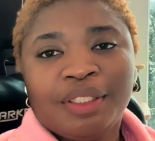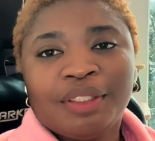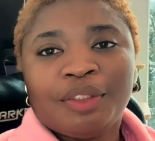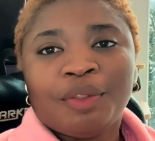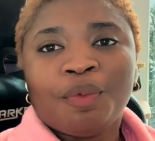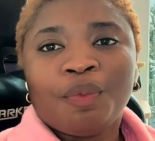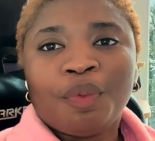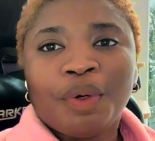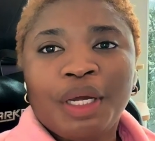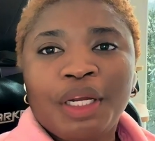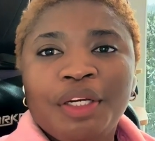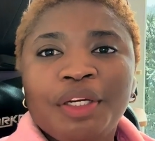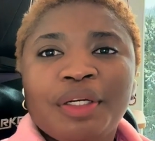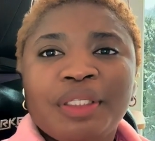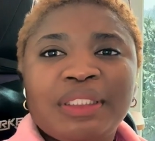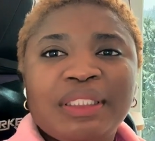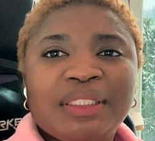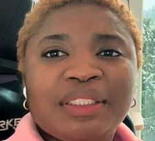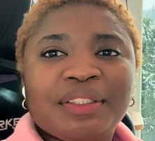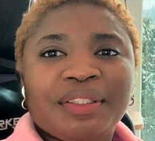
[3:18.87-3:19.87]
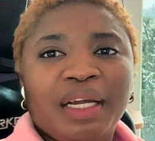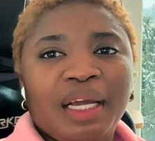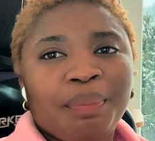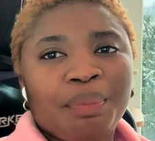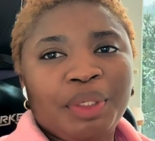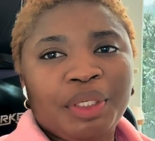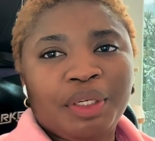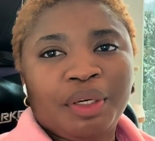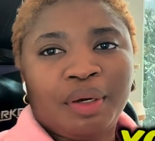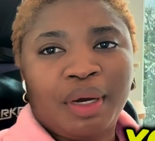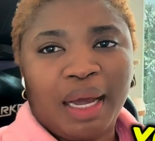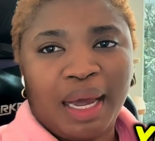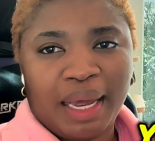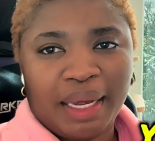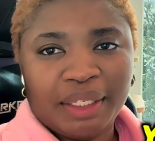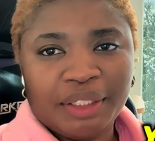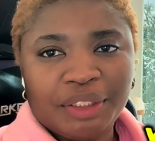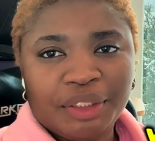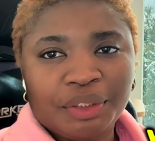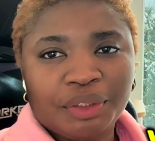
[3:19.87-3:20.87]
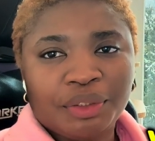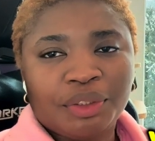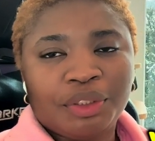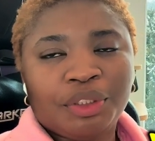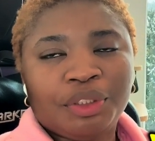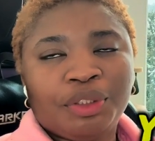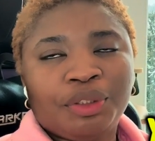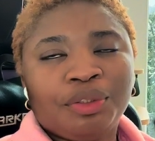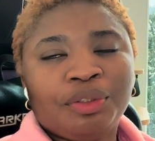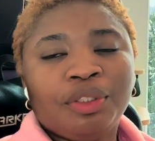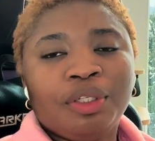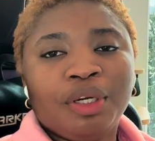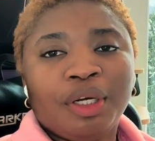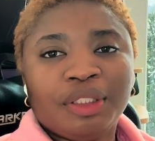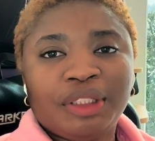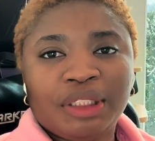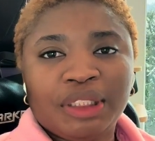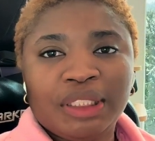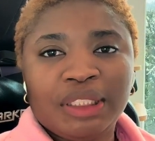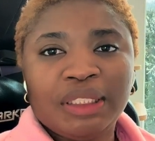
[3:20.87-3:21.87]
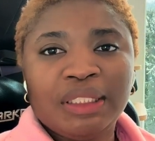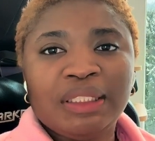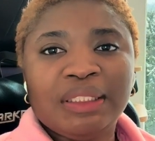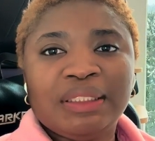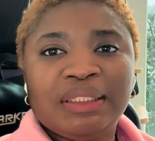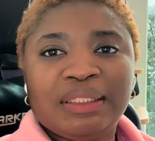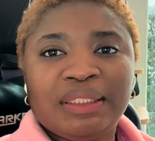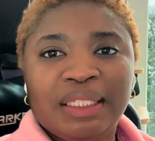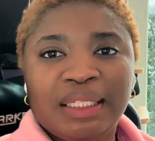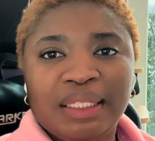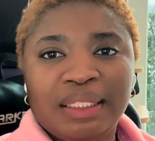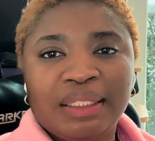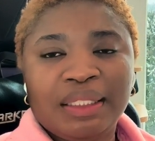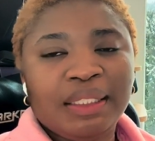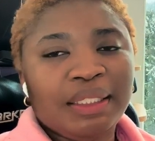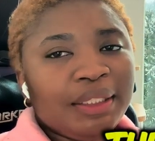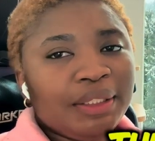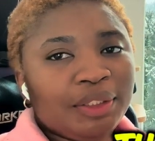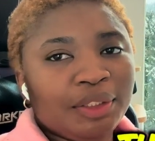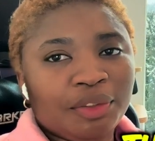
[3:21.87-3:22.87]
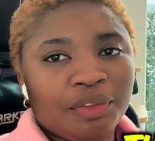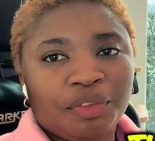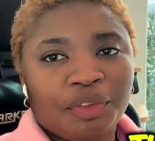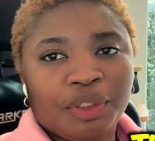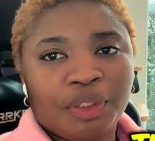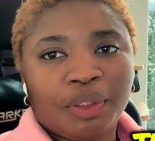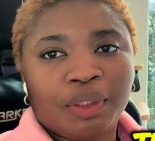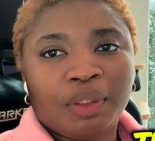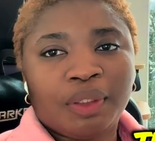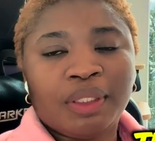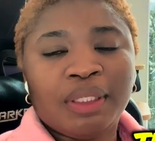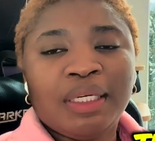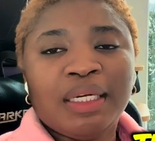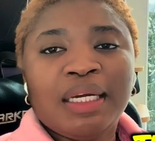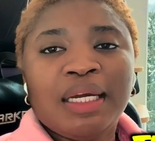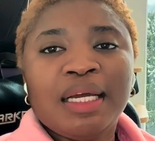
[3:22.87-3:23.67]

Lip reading: So when you're describing your actions, you should logically take the interviewer